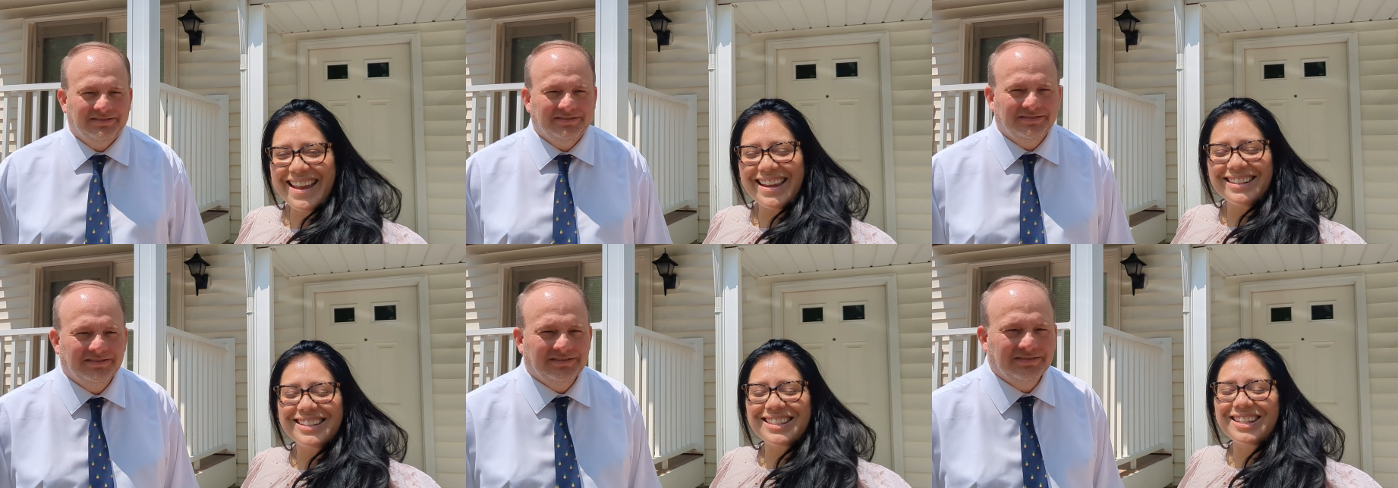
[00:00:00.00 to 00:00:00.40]

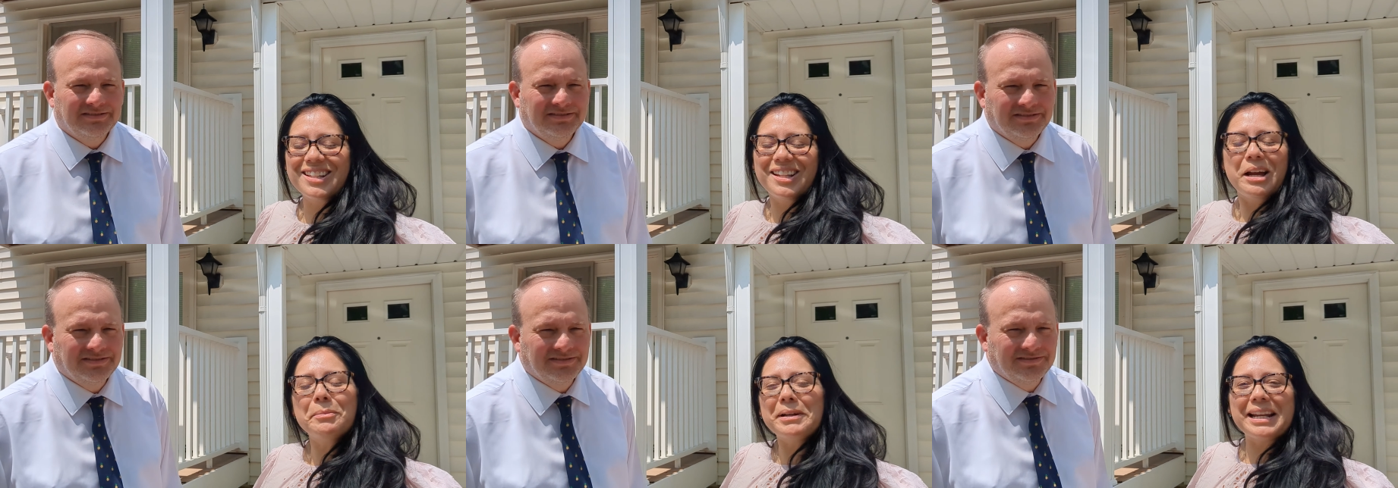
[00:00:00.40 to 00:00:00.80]
Speaker 1: it's the
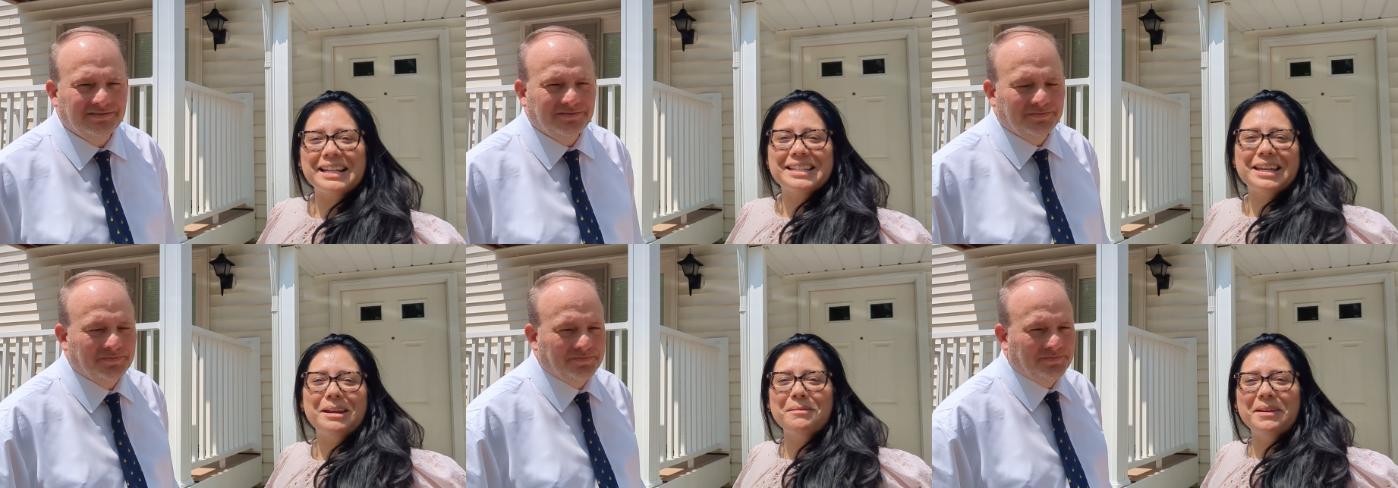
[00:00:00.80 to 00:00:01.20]
Liberty
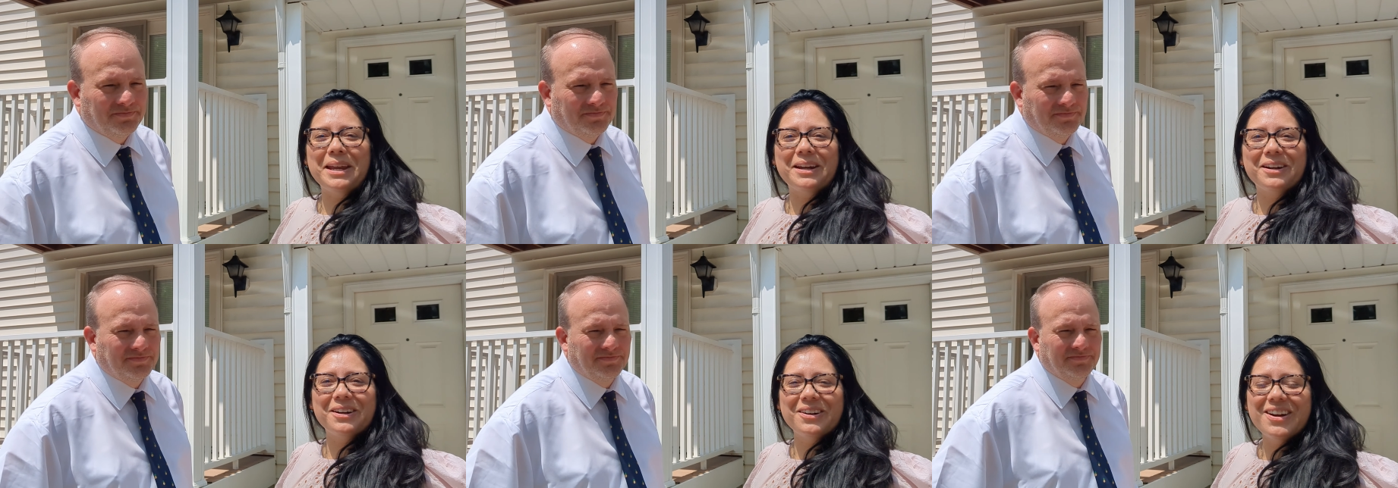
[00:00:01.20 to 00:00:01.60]
team
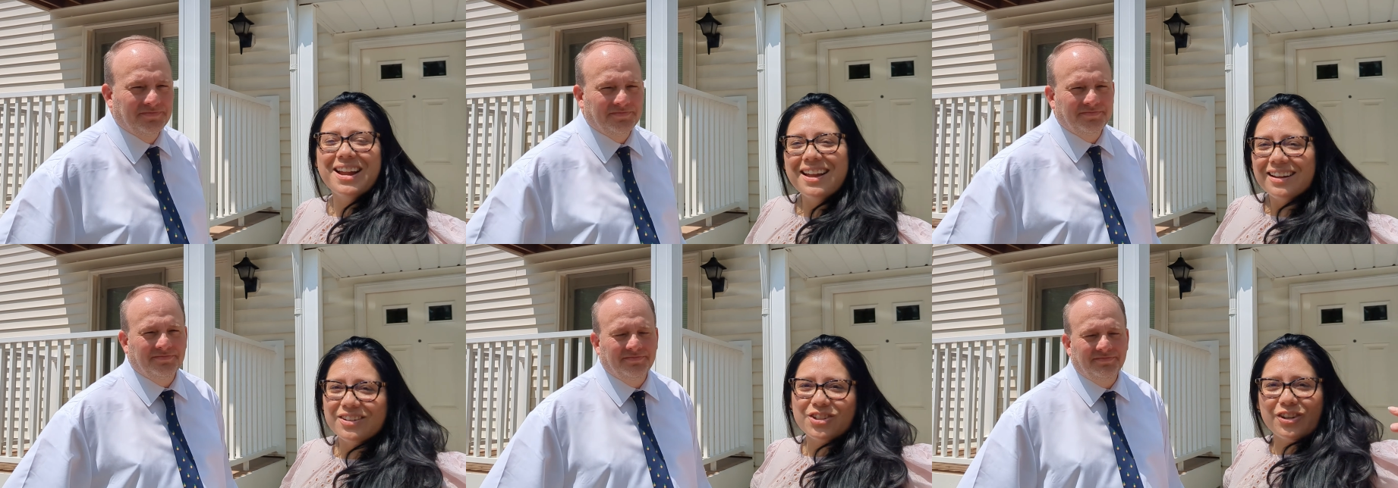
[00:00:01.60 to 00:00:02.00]
here,
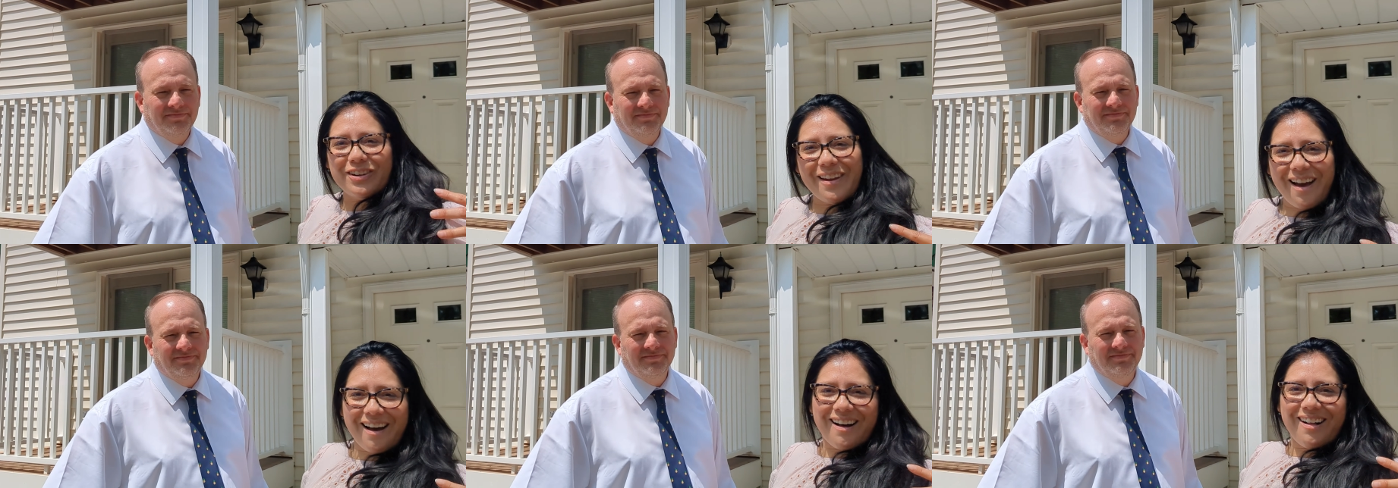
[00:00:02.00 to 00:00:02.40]

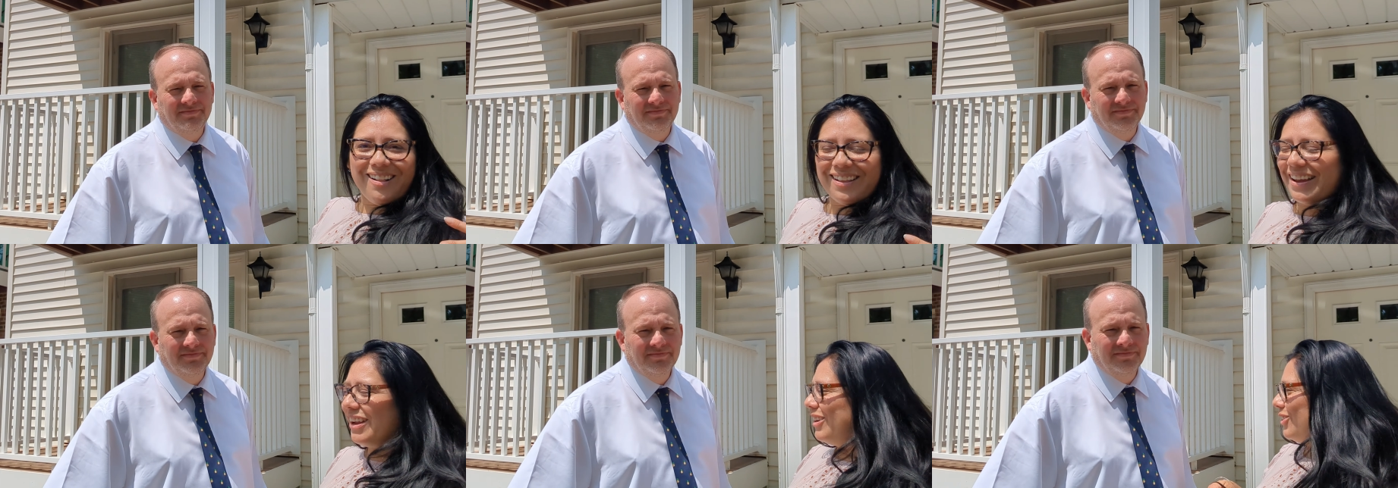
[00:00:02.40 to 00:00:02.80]
Janelle
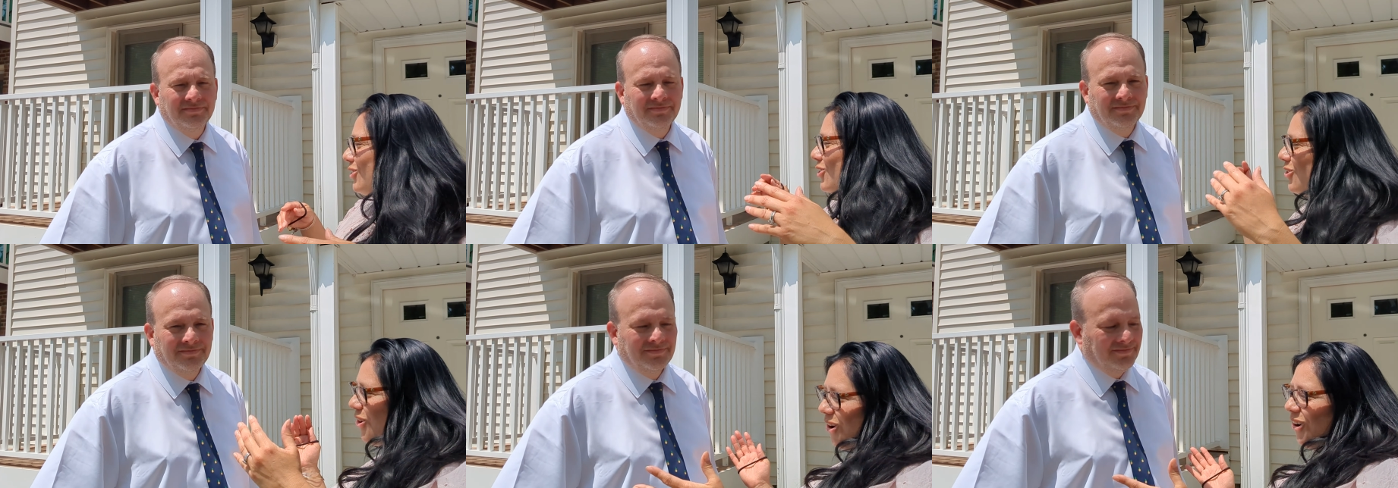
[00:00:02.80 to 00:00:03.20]
and
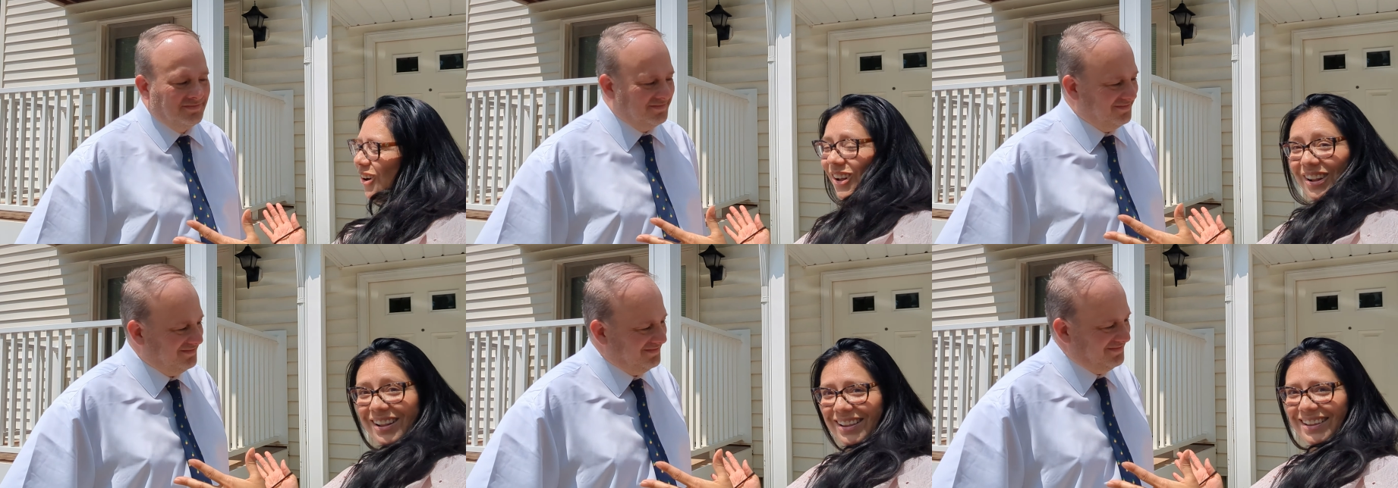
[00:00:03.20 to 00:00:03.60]

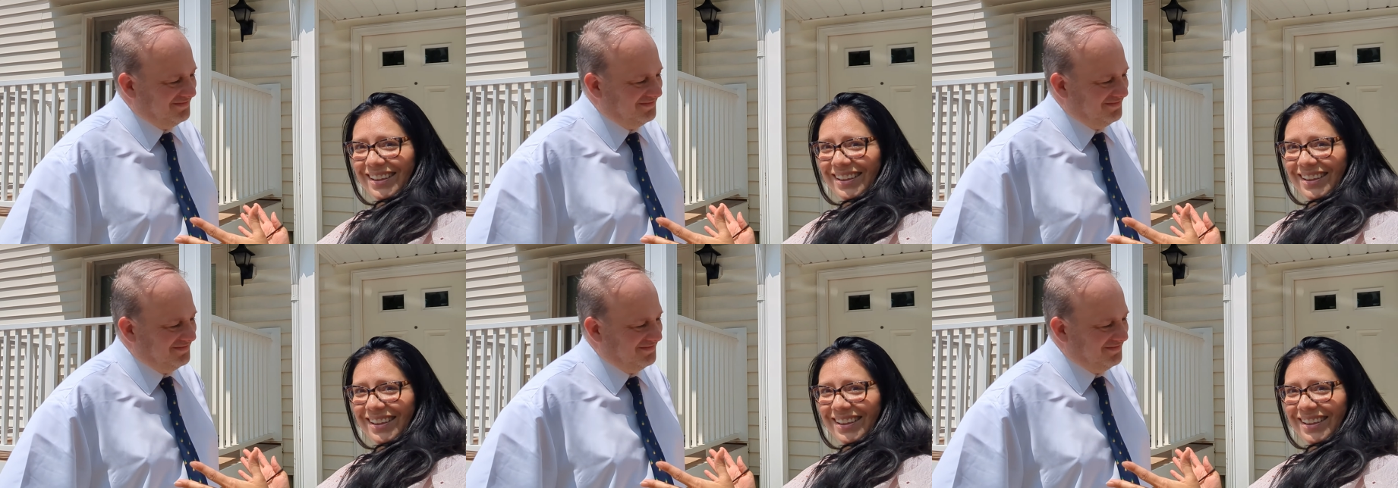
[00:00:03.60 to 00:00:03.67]
Joel.